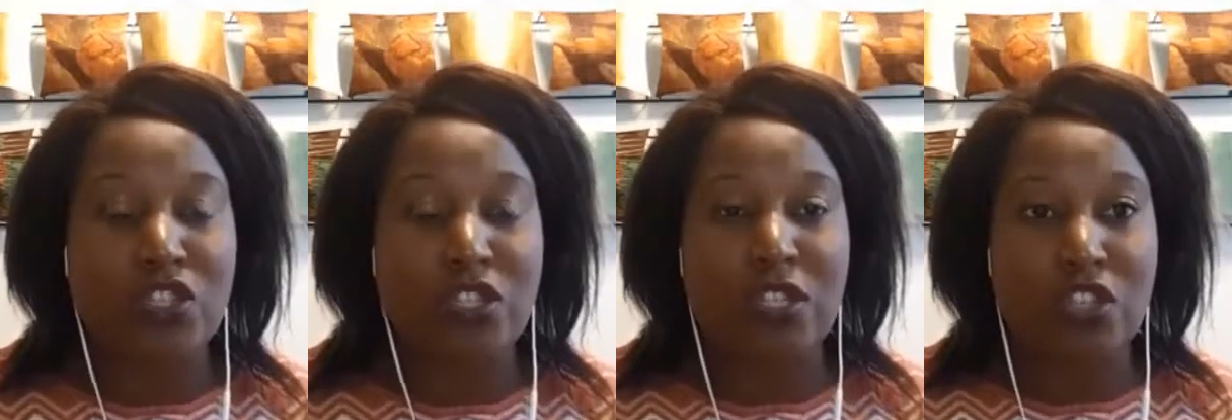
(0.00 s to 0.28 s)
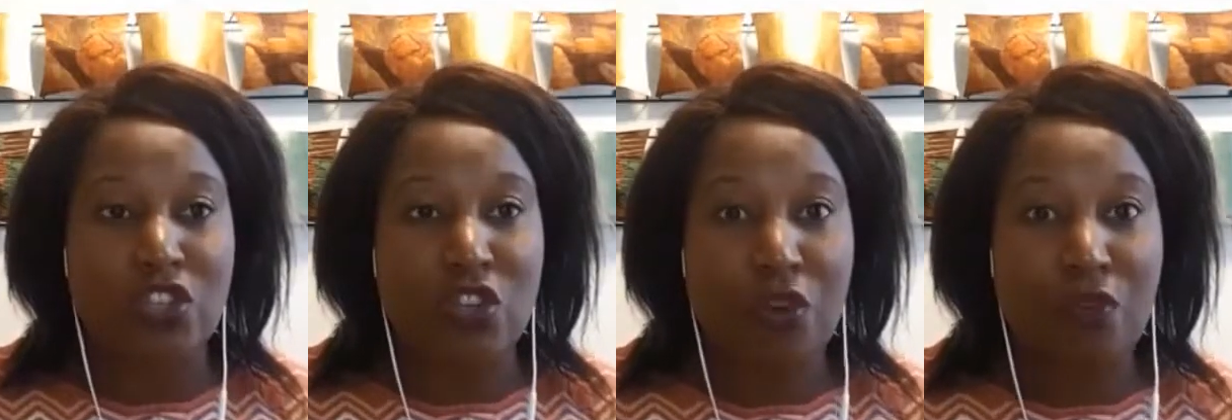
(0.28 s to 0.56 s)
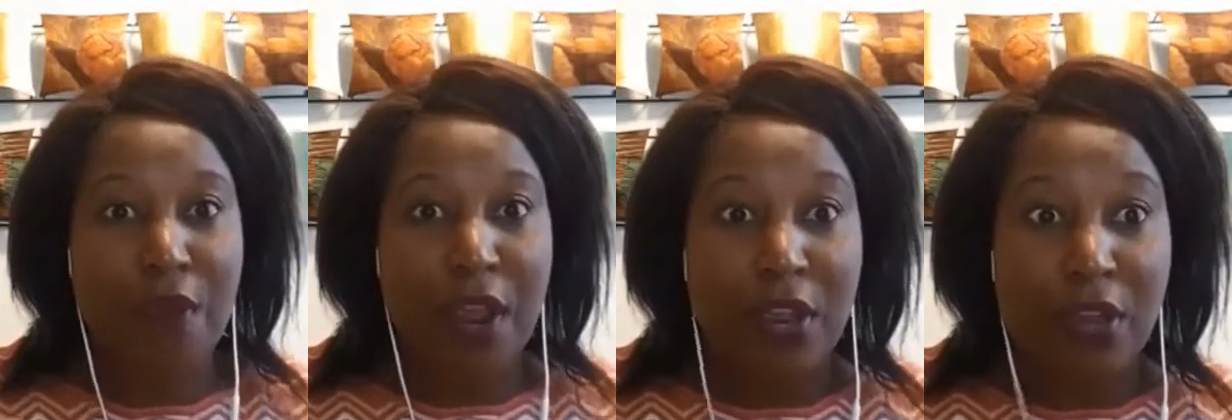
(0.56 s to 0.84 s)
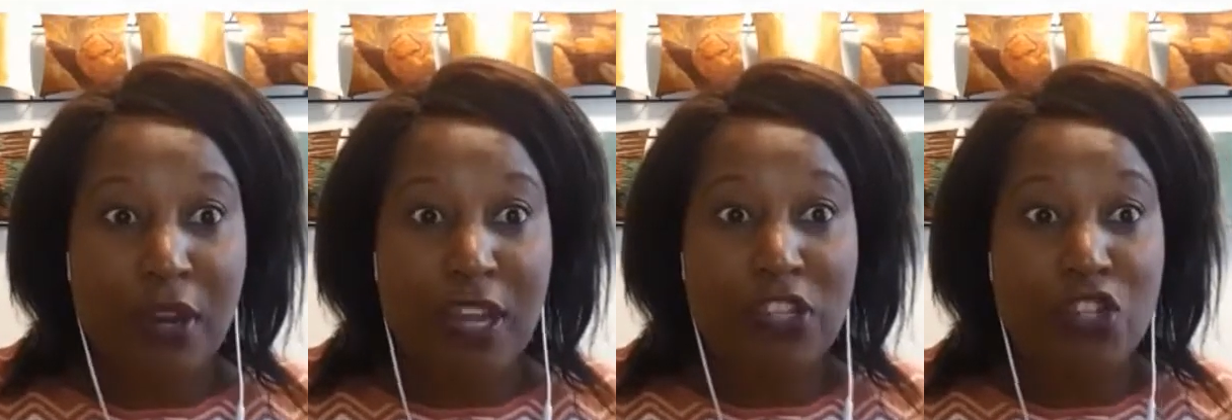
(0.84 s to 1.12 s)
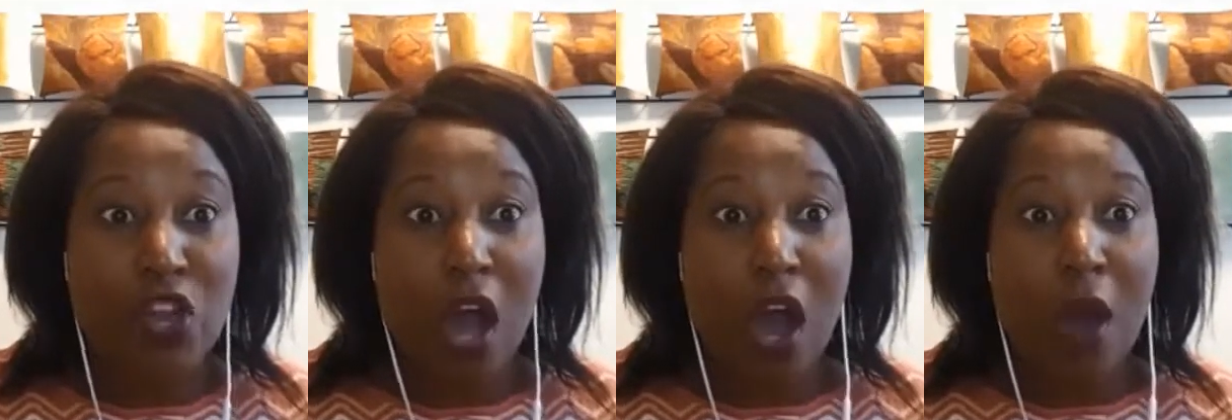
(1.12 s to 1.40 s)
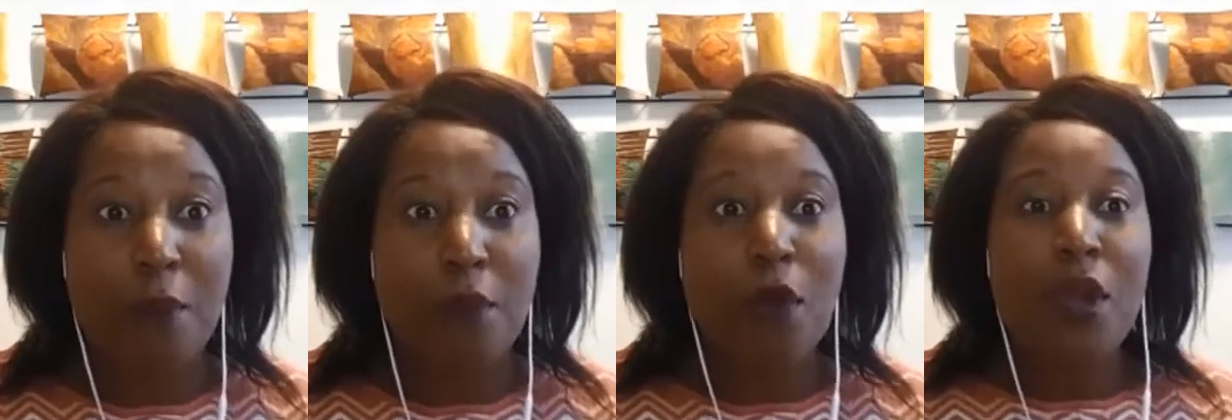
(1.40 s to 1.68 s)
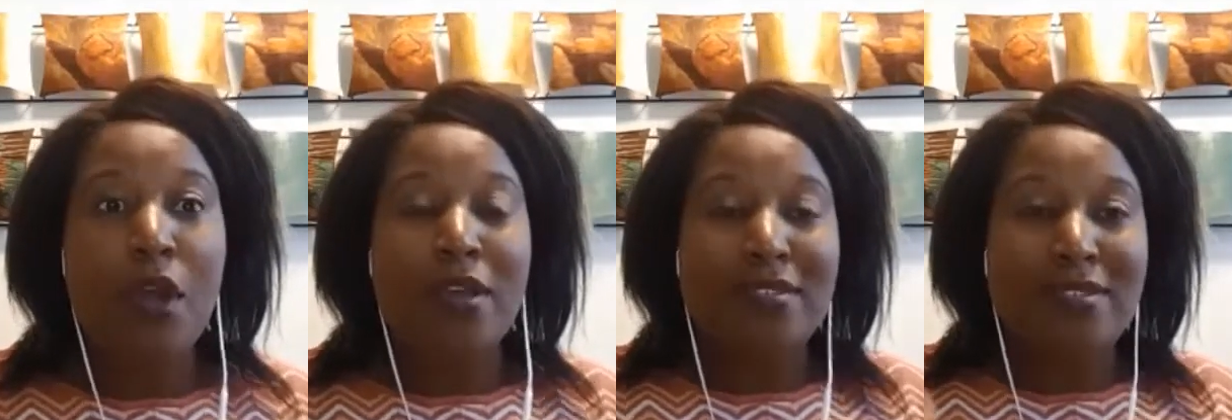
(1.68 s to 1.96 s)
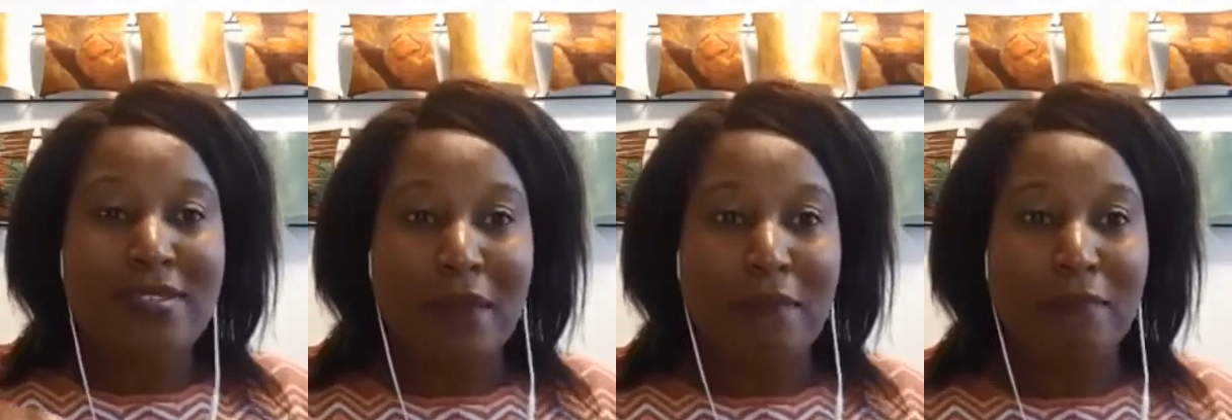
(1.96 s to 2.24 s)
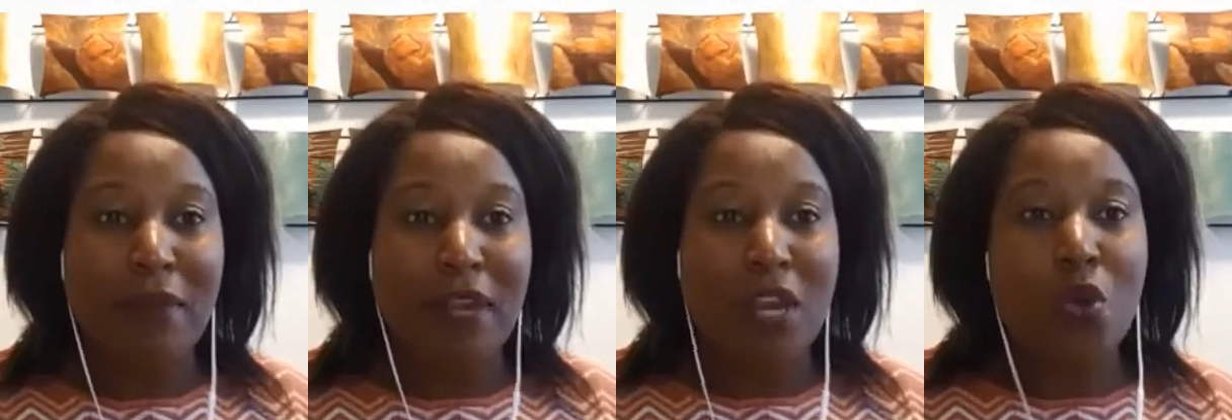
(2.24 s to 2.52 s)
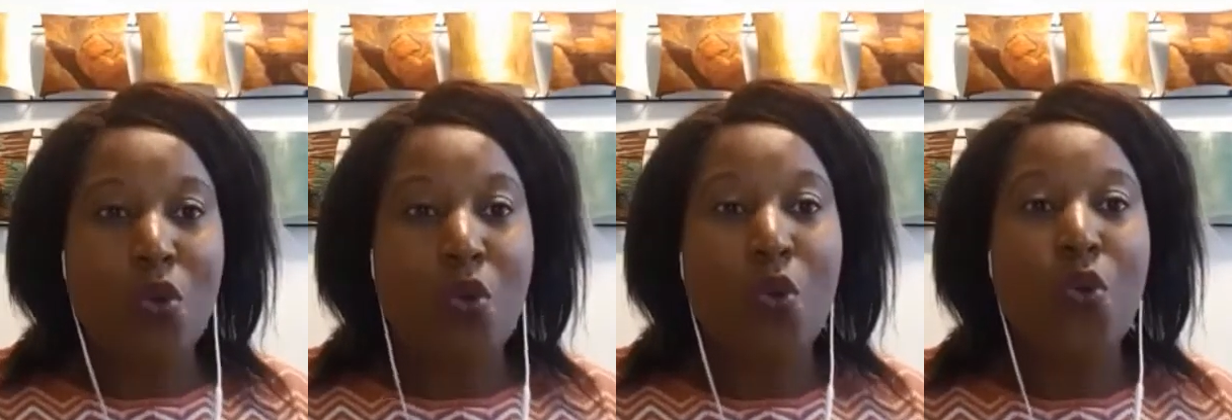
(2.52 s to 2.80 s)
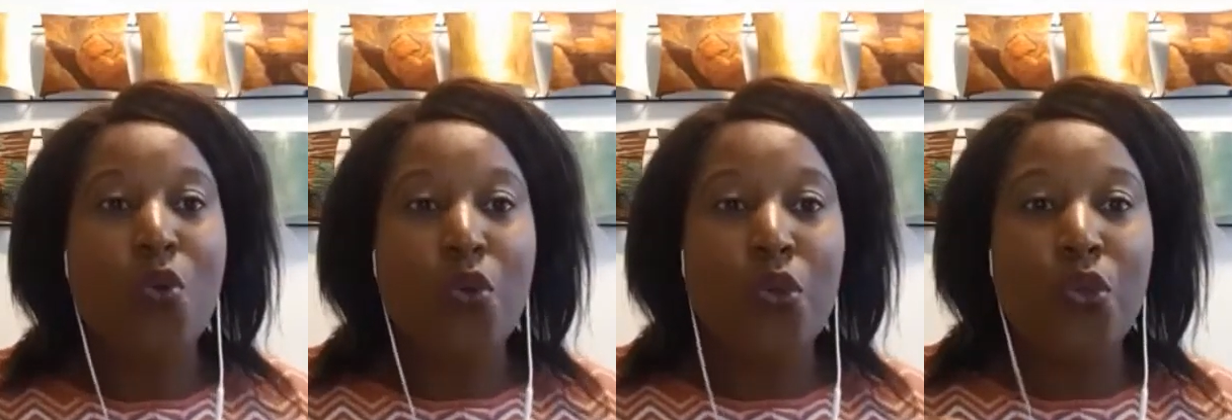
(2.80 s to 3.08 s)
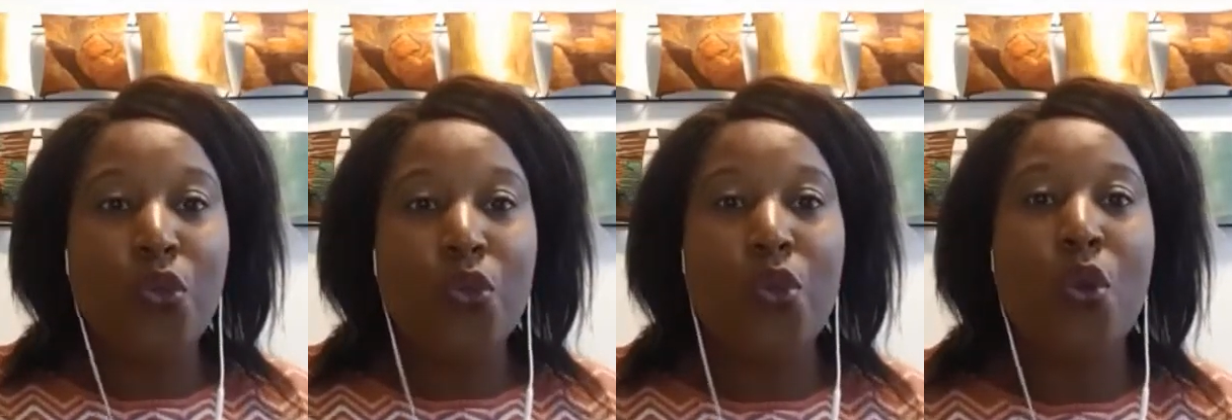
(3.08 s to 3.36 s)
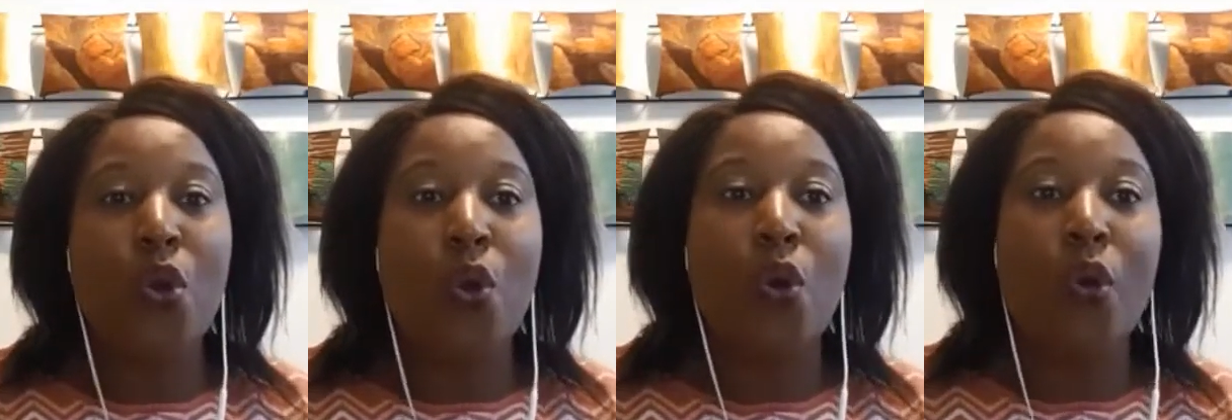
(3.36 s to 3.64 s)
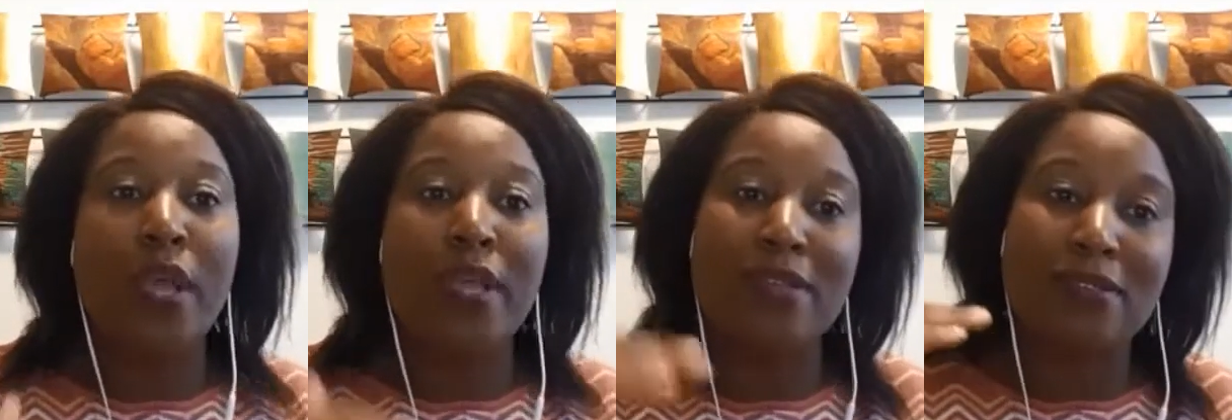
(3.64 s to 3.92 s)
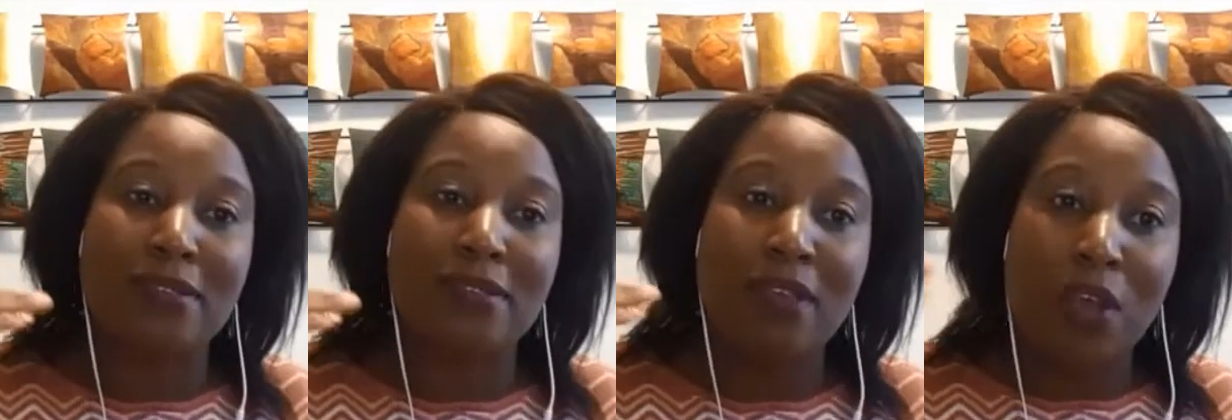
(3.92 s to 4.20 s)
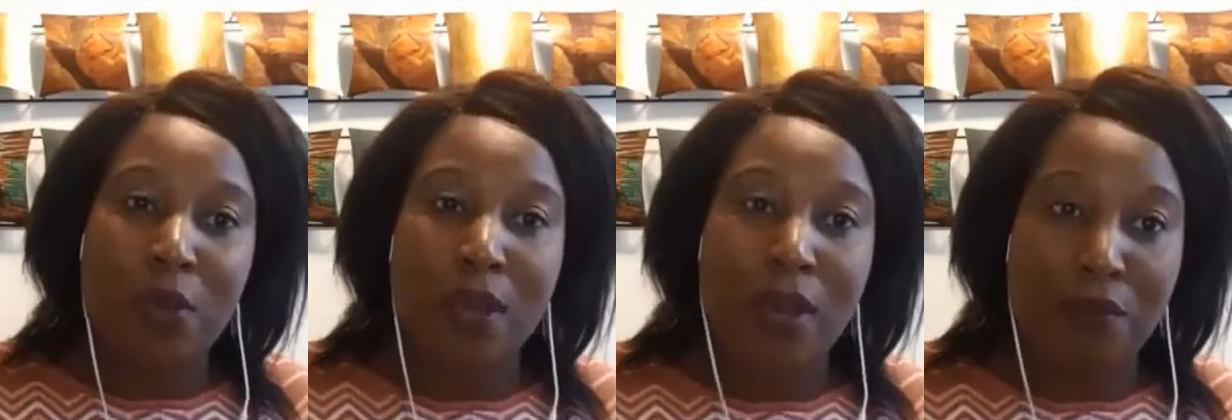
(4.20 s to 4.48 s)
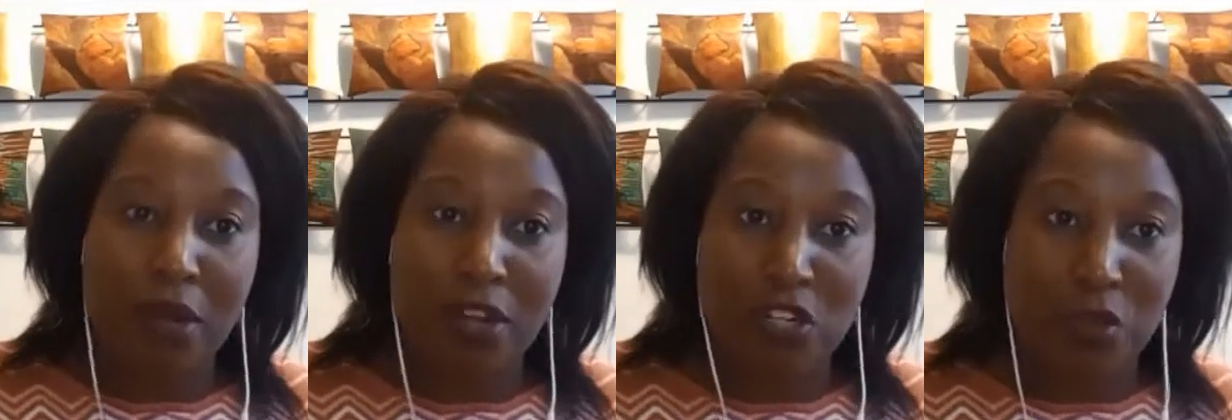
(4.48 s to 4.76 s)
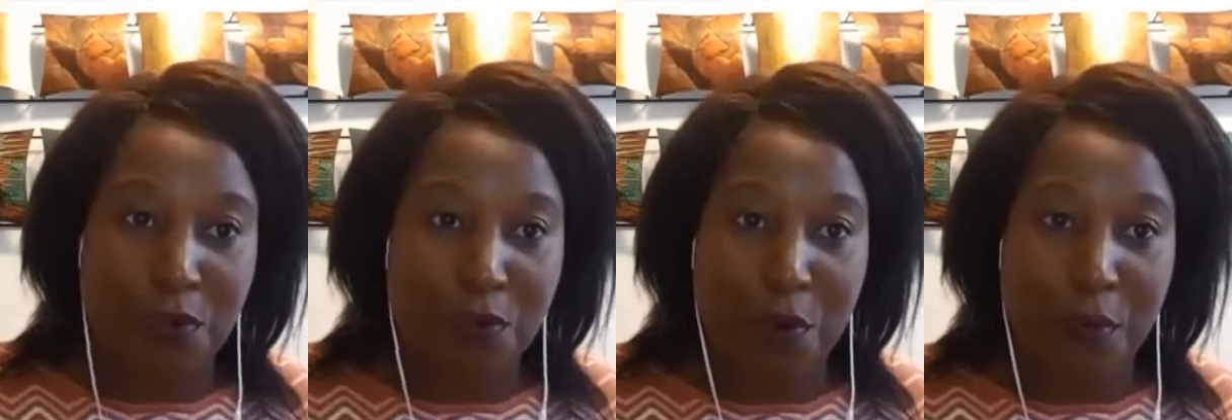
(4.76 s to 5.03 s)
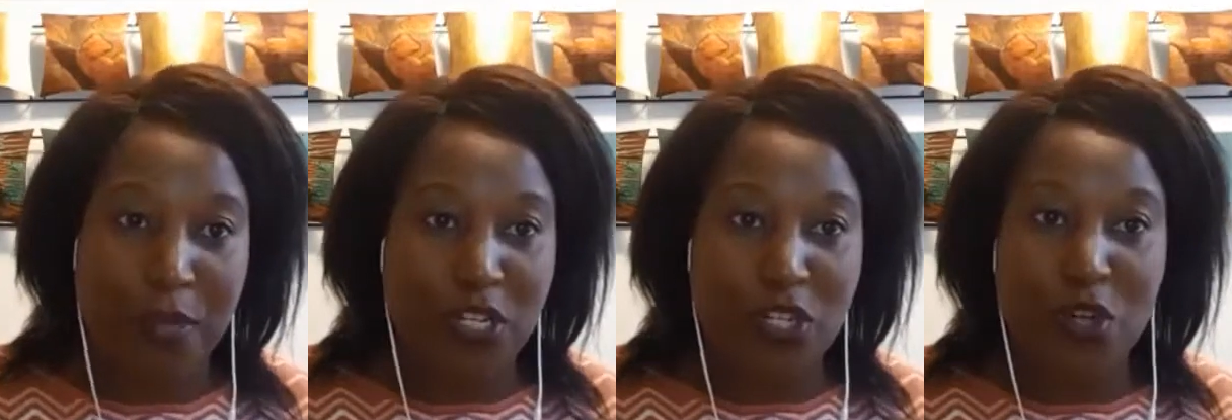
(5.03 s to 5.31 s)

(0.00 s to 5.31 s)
just a regular job. Somebody who you know is going to rent your property.